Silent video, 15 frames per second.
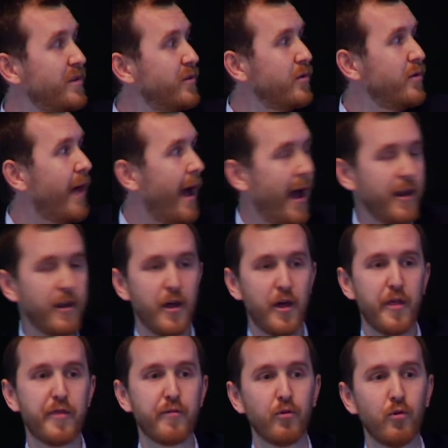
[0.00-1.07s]
We do
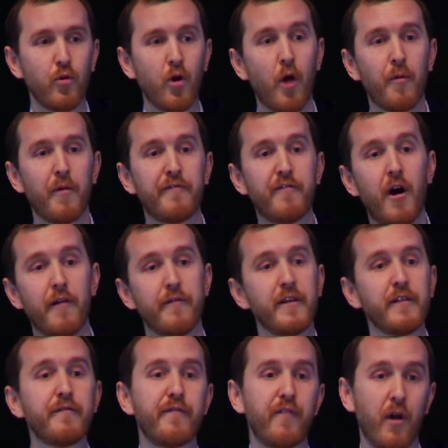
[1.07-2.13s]
that through a
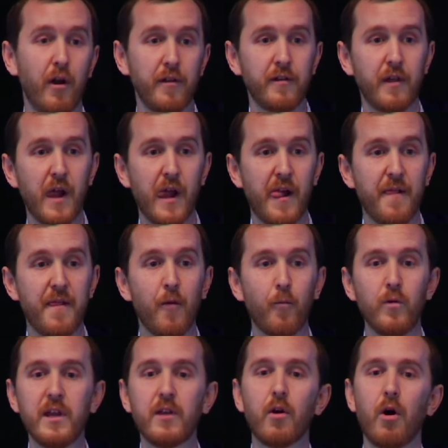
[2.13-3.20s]
revolving fund
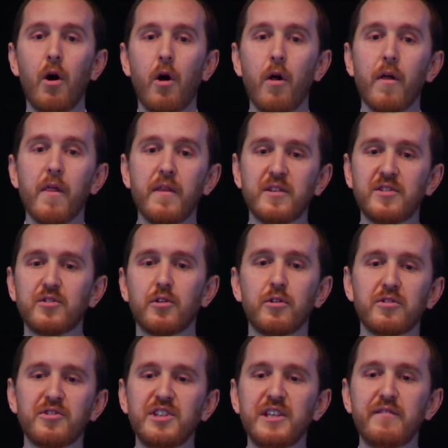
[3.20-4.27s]
that we call the
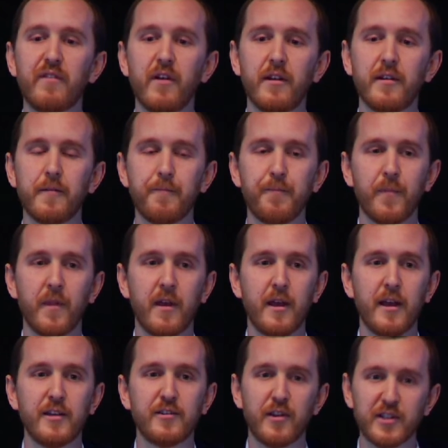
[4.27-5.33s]
Solar Seed Fund.
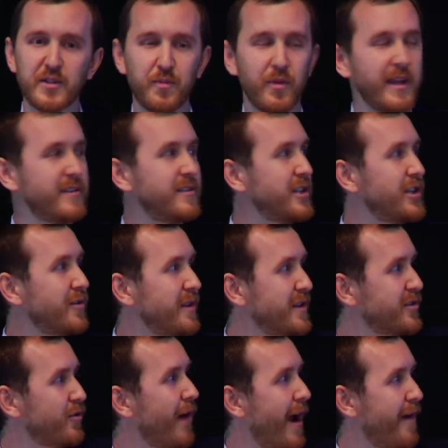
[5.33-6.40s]
So I'll explain to you
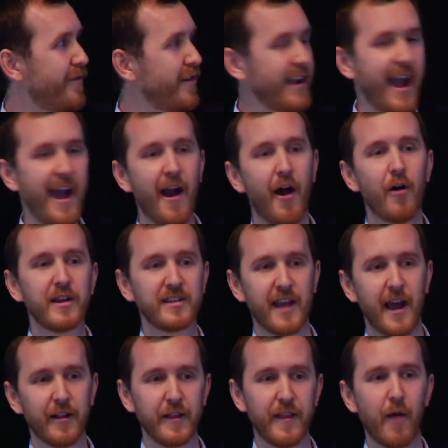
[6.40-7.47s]
in this graphic how
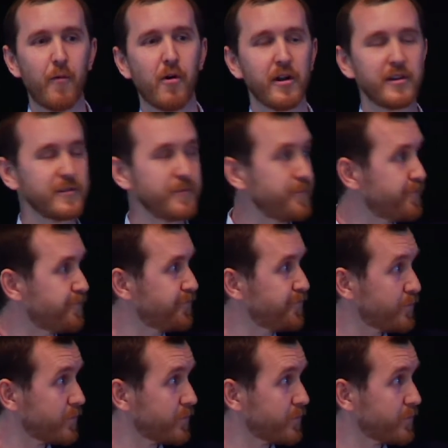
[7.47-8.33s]
exactly that works.